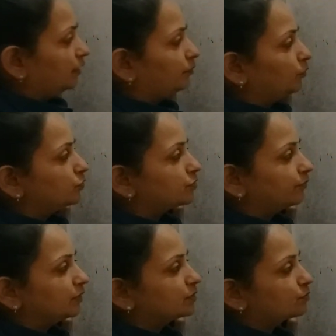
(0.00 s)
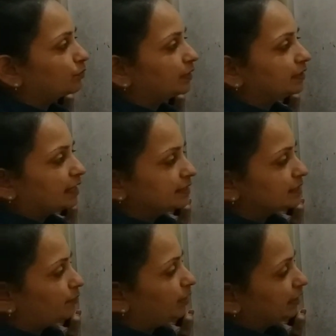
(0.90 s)
most of the students
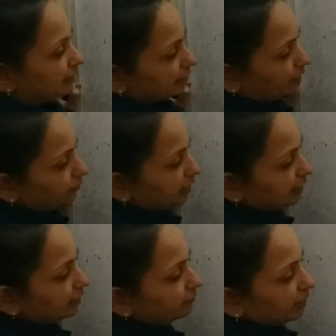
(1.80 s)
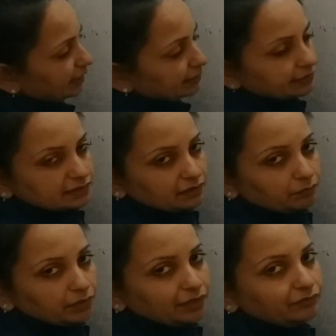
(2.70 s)
ask me that how we can divide this
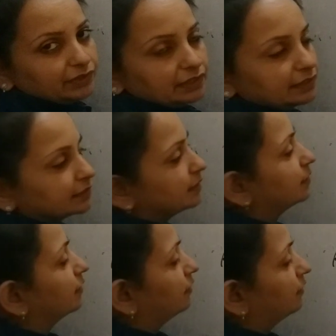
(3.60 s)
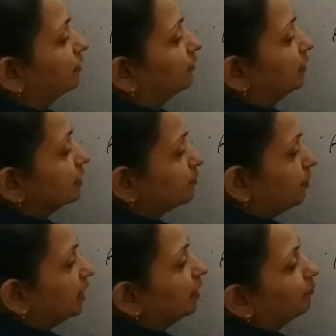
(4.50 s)
number with this
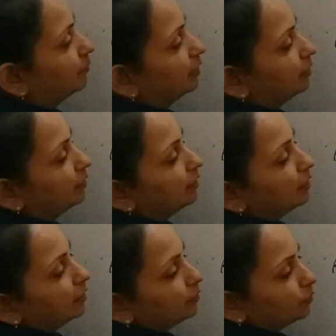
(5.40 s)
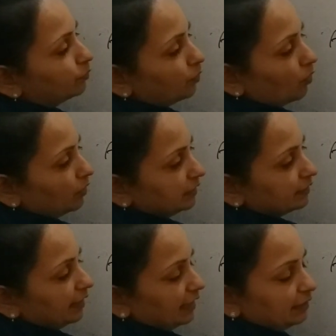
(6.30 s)
big number to all
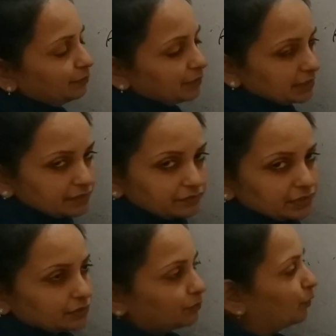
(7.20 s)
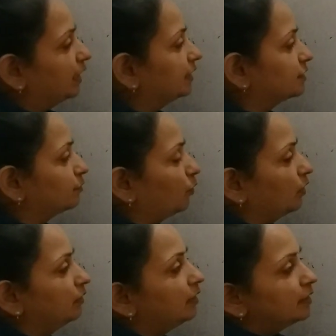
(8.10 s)
the elements which are quite
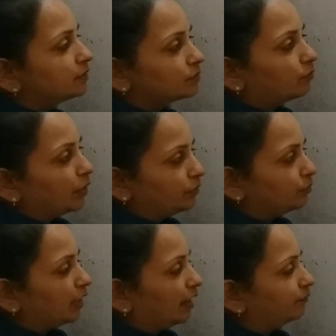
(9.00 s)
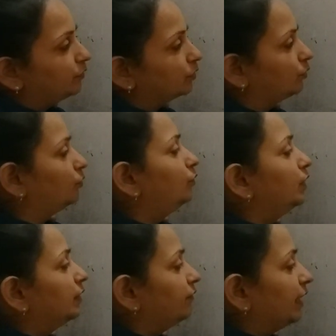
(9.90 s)
small. So what you have to do,
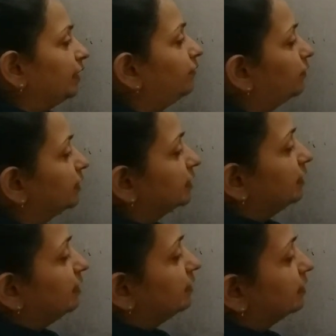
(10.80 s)
very firstly,